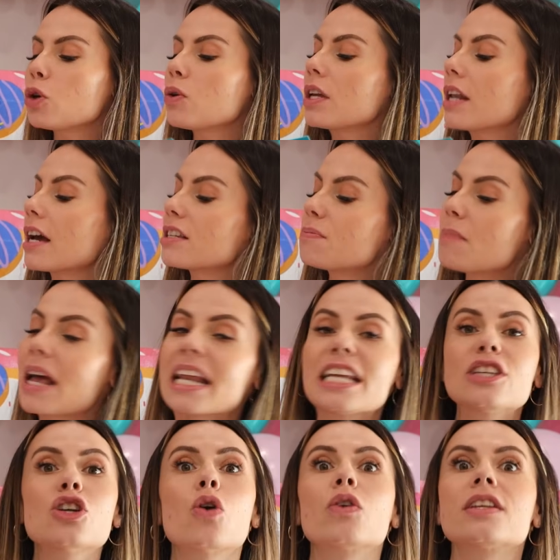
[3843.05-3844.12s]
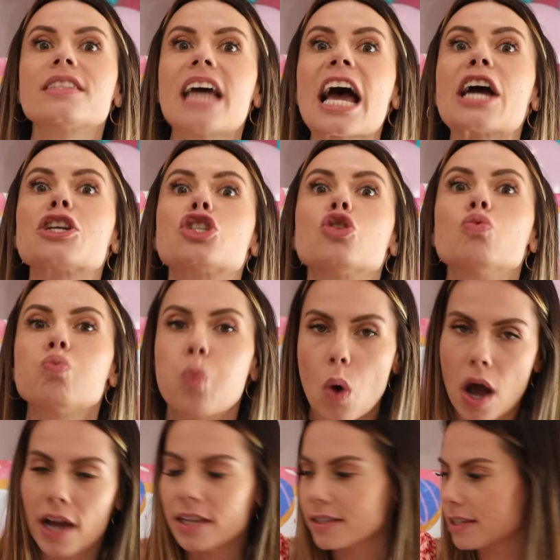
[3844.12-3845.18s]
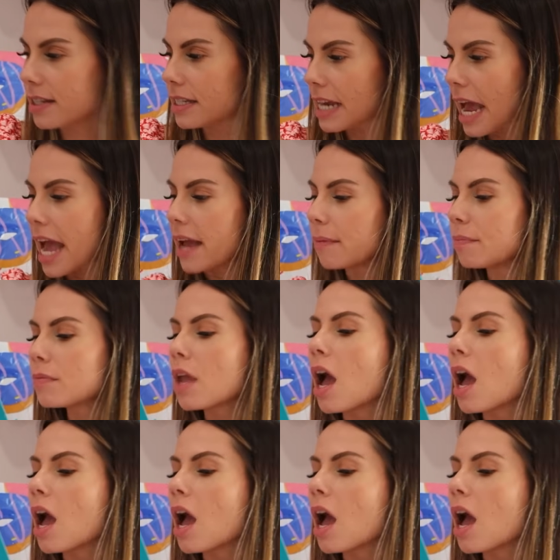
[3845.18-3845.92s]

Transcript: you eat as many donuts as you want today.